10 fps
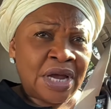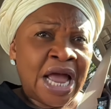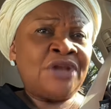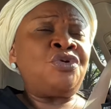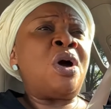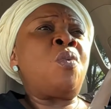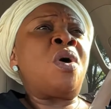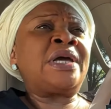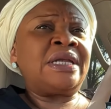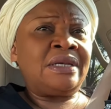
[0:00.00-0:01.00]
and you are
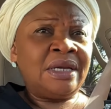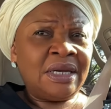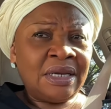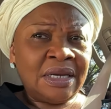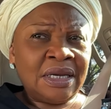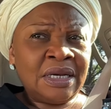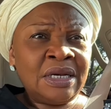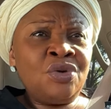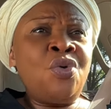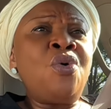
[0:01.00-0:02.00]
working,
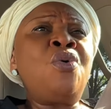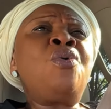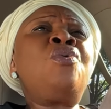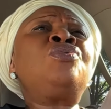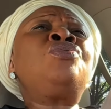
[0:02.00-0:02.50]
no